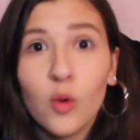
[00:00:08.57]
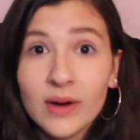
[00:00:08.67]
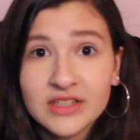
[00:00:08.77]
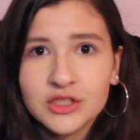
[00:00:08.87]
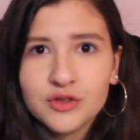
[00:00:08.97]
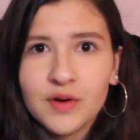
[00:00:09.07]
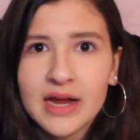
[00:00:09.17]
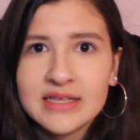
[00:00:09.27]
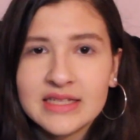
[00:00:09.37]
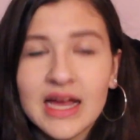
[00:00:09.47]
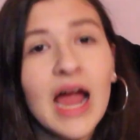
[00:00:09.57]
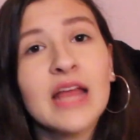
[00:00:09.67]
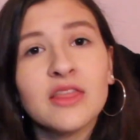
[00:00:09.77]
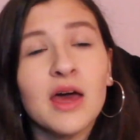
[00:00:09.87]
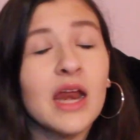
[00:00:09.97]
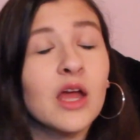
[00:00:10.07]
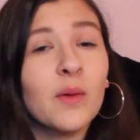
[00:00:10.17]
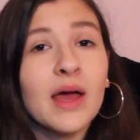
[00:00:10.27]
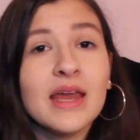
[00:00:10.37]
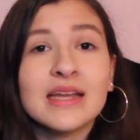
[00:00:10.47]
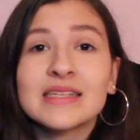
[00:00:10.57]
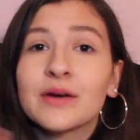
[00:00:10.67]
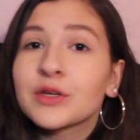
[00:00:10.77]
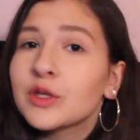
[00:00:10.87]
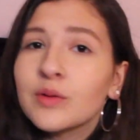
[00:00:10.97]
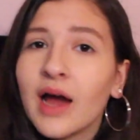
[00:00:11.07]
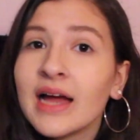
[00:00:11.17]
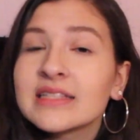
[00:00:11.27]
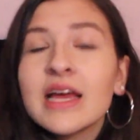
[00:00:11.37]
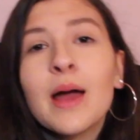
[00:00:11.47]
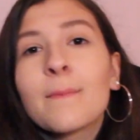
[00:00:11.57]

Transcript: which is crazy, I thought I'd go ahead and tell you guys